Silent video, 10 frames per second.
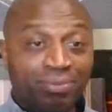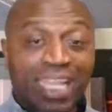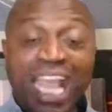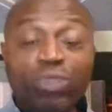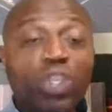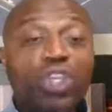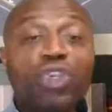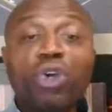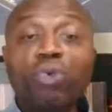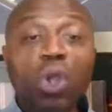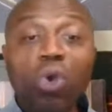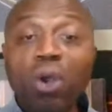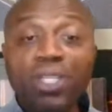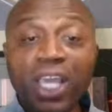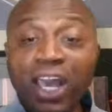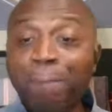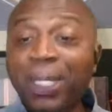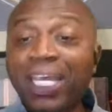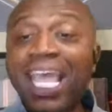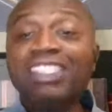That's when you're going to know I'm done.
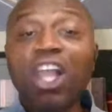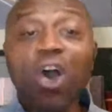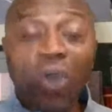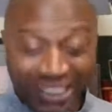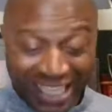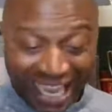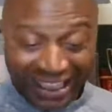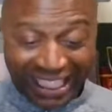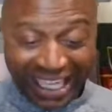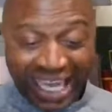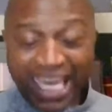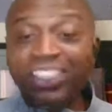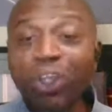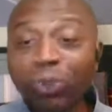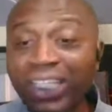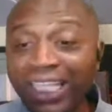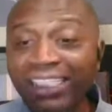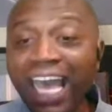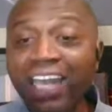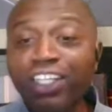But as long as Anthony is on this
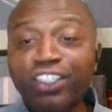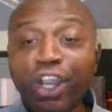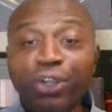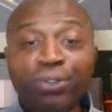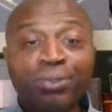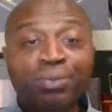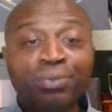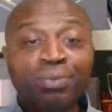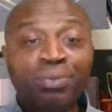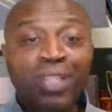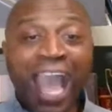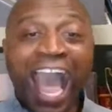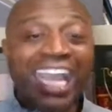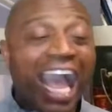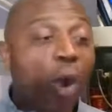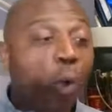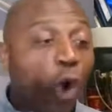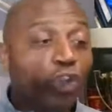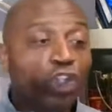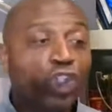side of the dirt, I got
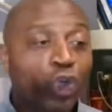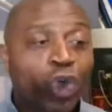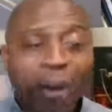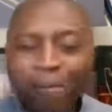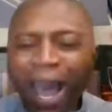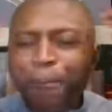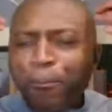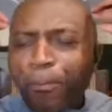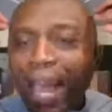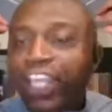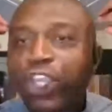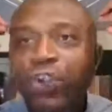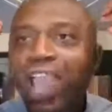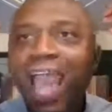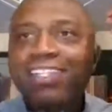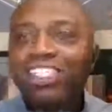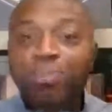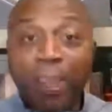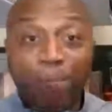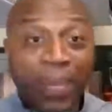work to do. My curiosity is
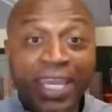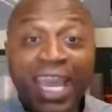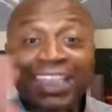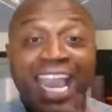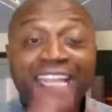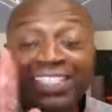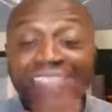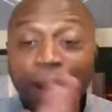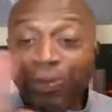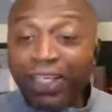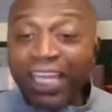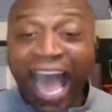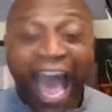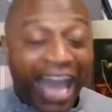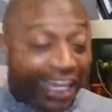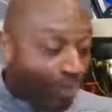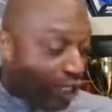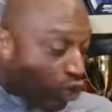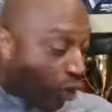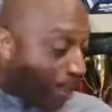being piqued. There's something that I can
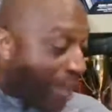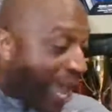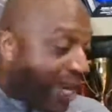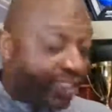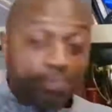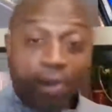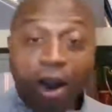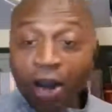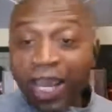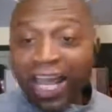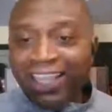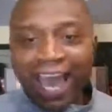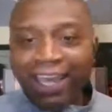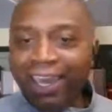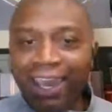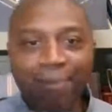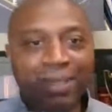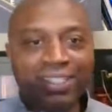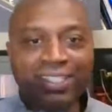be doing better tomorrow than I can be